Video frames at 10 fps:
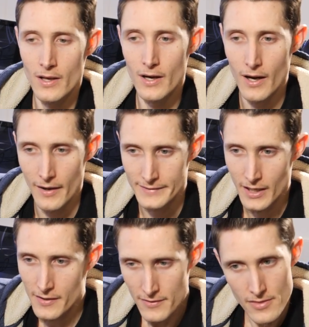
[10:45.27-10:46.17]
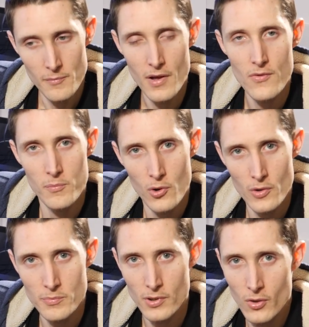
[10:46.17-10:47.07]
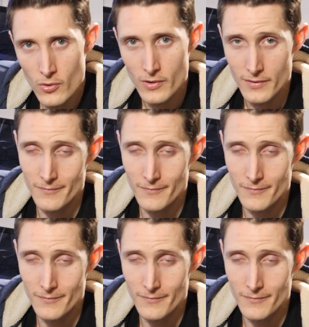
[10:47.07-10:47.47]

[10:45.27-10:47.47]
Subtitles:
I got it, the motherboard broke.